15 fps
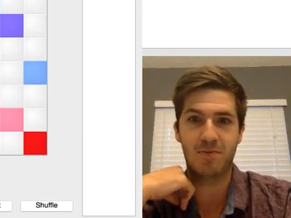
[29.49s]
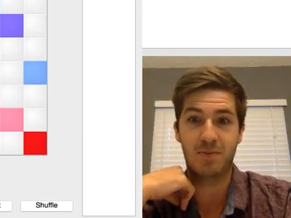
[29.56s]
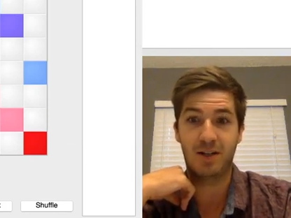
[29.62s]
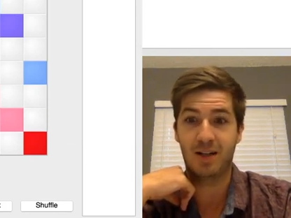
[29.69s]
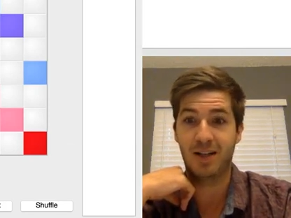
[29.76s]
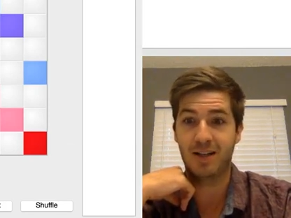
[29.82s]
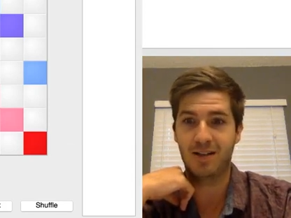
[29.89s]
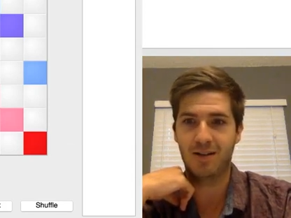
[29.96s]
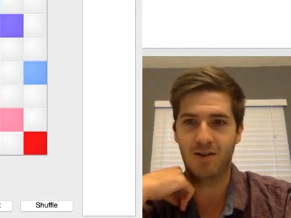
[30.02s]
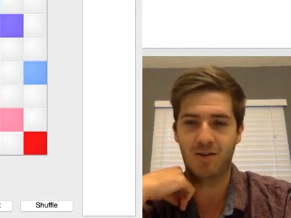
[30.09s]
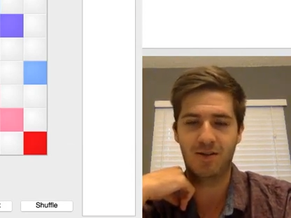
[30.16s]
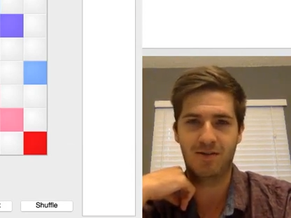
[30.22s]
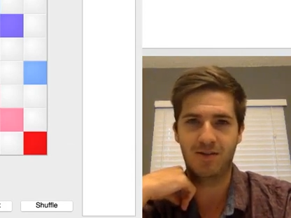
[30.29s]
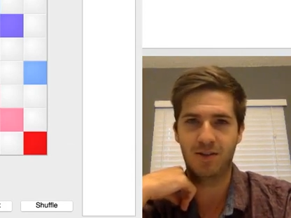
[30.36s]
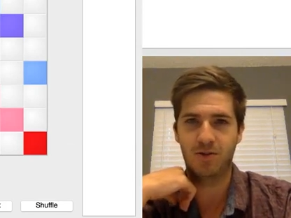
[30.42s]
but in
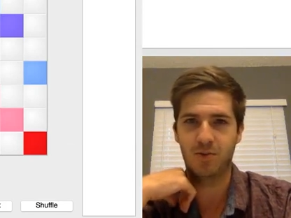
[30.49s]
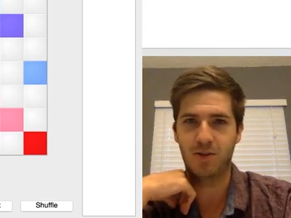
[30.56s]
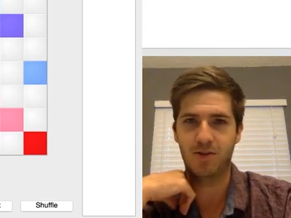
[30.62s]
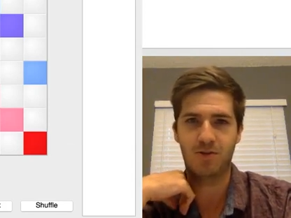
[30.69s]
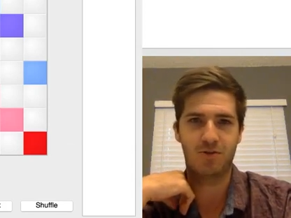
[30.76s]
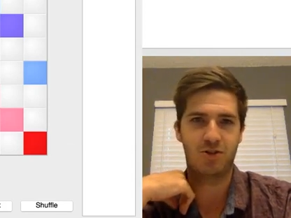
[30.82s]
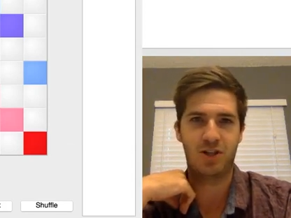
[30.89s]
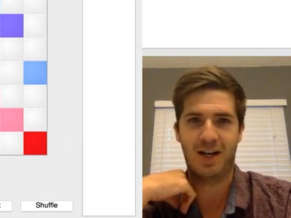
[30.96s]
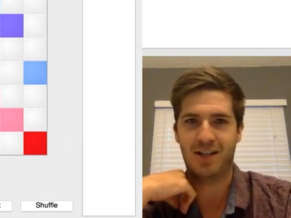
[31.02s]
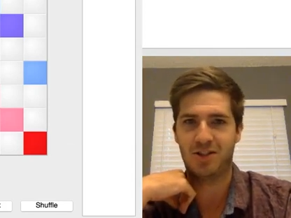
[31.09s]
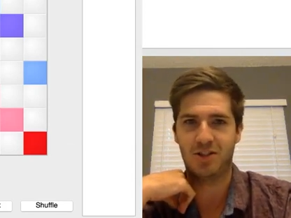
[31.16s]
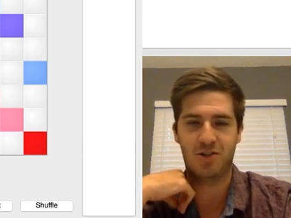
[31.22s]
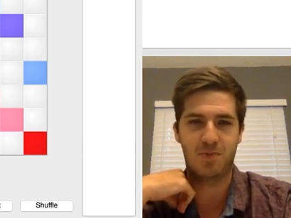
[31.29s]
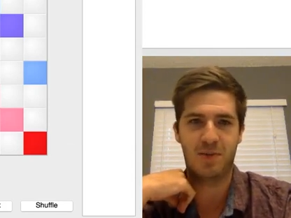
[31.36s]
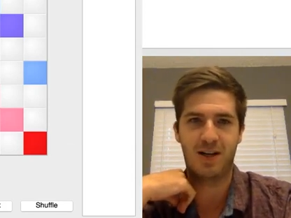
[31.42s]
a field where there's
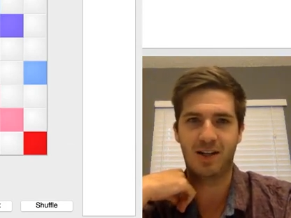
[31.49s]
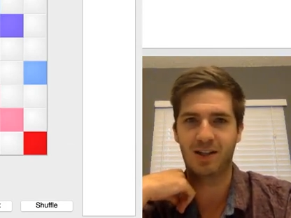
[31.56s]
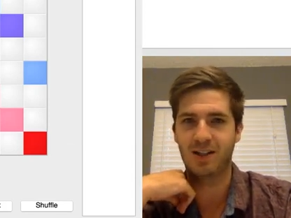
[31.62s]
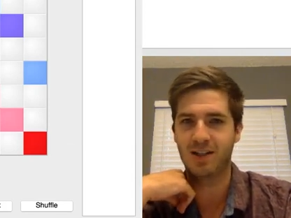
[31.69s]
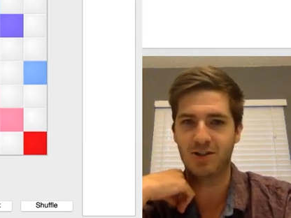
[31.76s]
Jackson Smiley